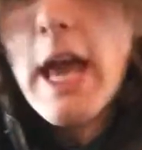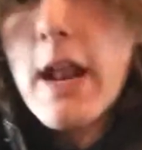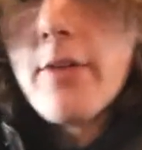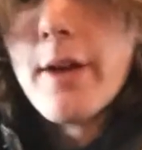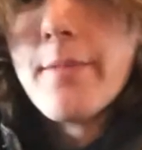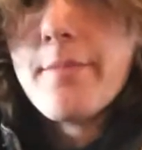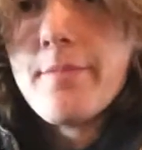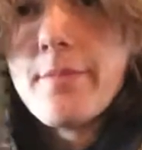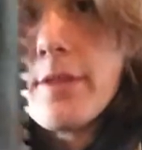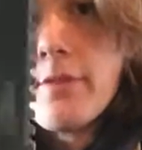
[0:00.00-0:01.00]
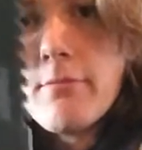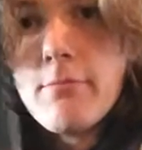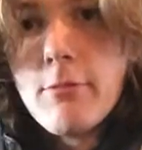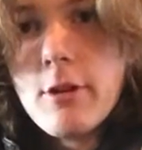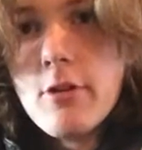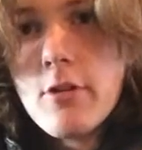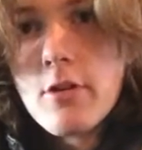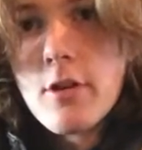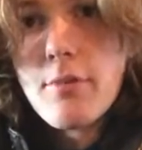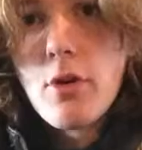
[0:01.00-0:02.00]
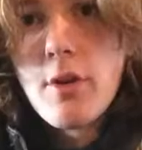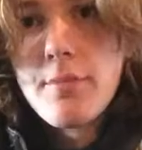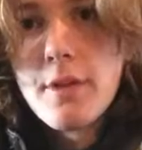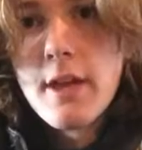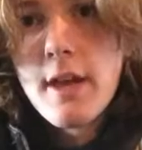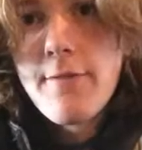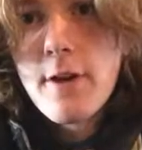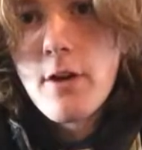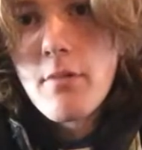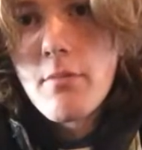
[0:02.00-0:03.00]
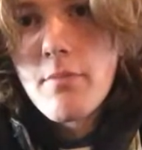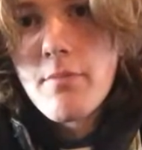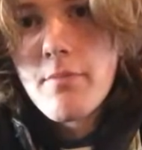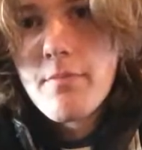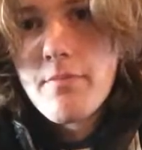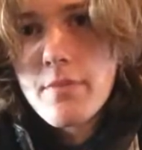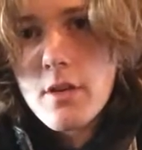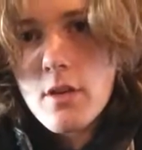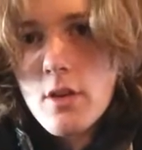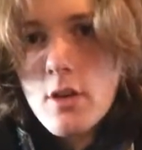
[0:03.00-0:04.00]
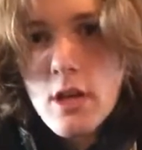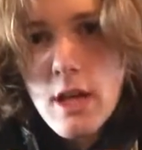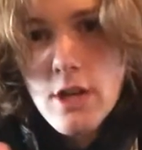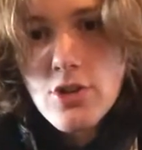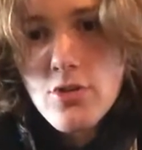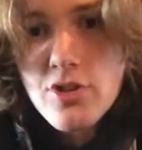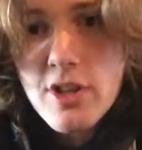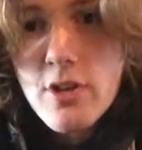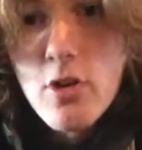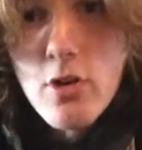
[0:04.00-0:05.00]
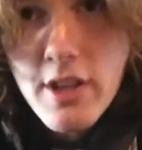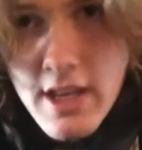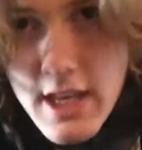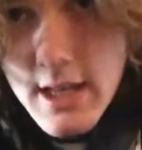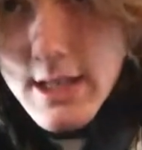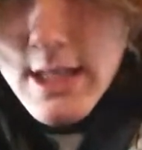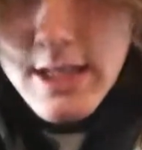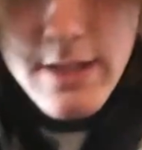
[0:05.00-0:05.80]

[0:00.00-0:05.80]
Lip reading: Anyway, when you're going to pull up the knife out, it shows all the kits.